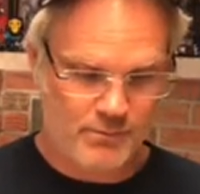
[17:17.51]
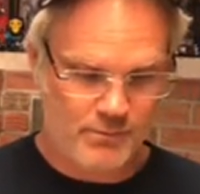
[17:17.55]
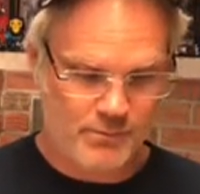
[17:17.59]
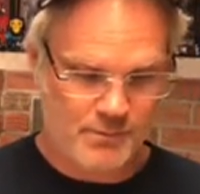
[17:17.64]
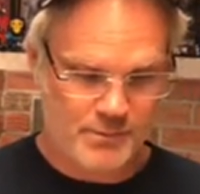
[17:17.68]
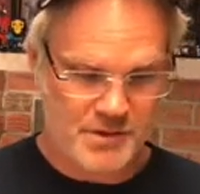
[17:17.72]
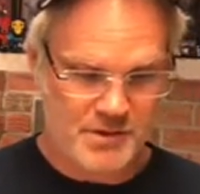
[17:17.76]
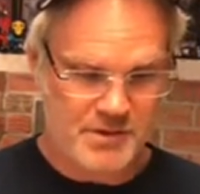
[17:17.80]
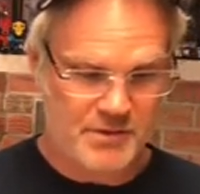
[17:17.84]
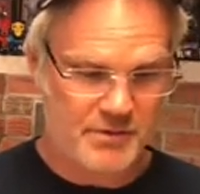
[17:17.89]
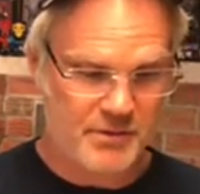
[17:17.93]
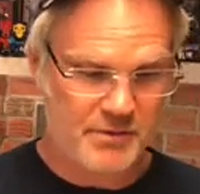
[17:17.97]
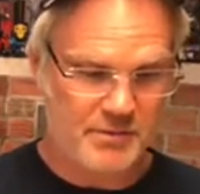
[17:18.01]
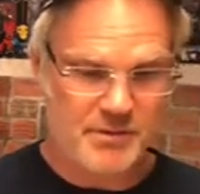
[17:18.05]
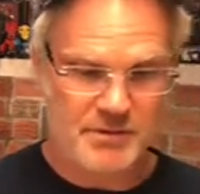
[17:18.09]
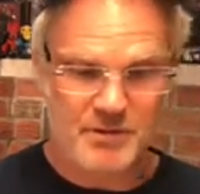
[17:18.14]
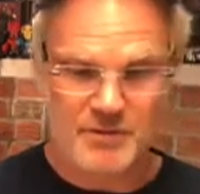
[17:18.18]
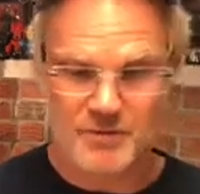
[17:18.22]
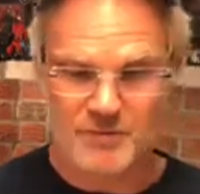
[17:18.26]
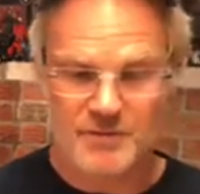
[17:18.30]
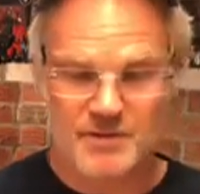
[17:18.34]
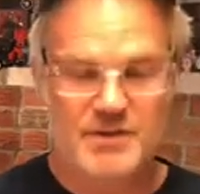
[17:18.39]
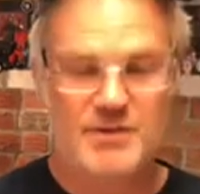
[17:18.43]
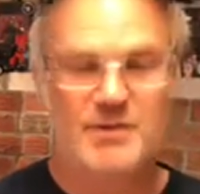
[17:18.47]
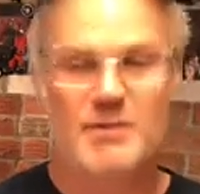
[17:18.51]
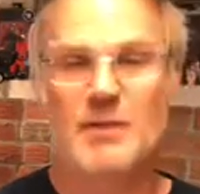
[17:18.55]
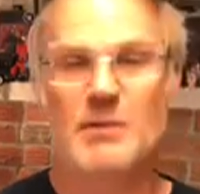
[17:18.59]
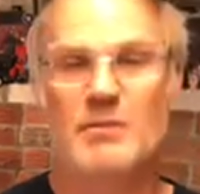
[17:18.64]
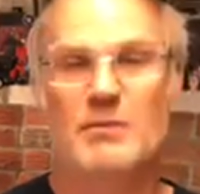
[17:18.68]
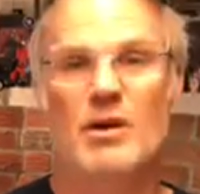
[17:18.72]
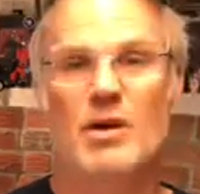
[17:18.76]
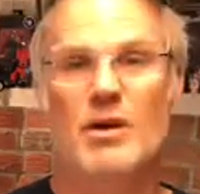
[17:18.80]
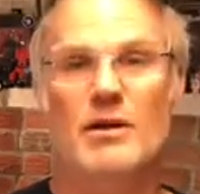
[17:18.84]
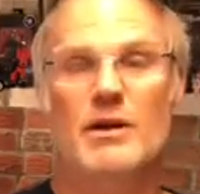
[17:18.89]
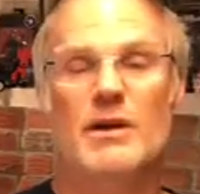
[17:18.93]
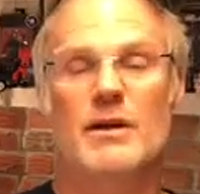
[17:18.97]
description of something
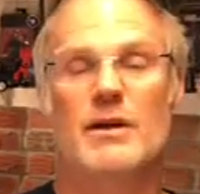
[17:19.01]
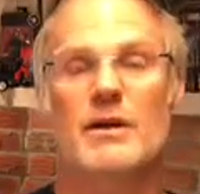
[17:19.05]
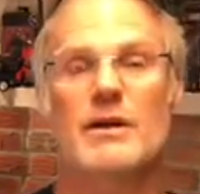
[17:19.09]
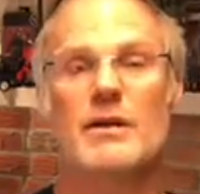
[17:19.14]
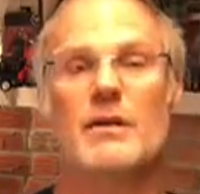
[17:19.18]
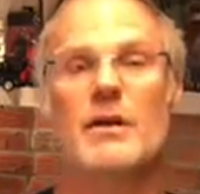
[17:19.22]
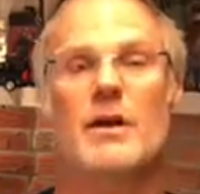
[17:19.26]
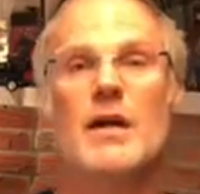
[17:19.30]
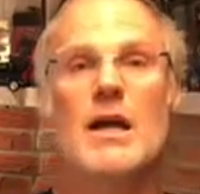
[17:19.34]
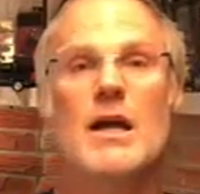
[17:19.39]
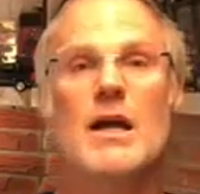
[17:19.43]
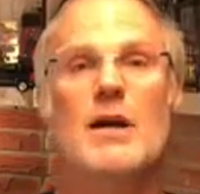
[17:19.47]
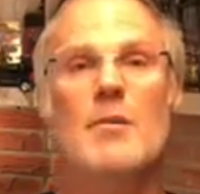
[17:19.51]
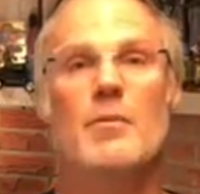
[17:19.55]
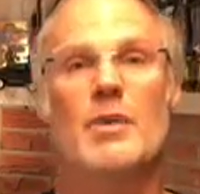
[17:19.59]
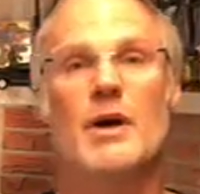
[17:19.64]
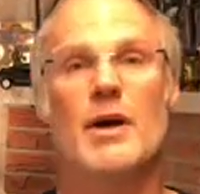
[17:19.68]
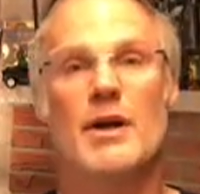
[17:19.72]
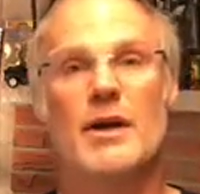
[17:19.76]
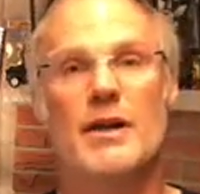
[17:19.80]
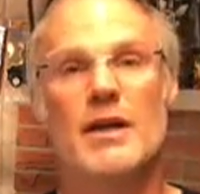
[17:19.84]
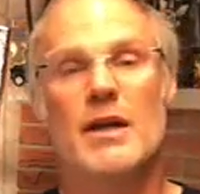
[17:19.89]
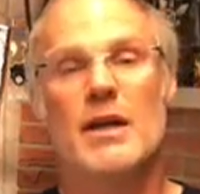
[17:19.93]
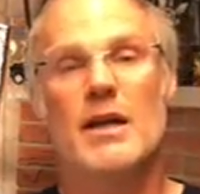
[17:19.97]
probably on here. But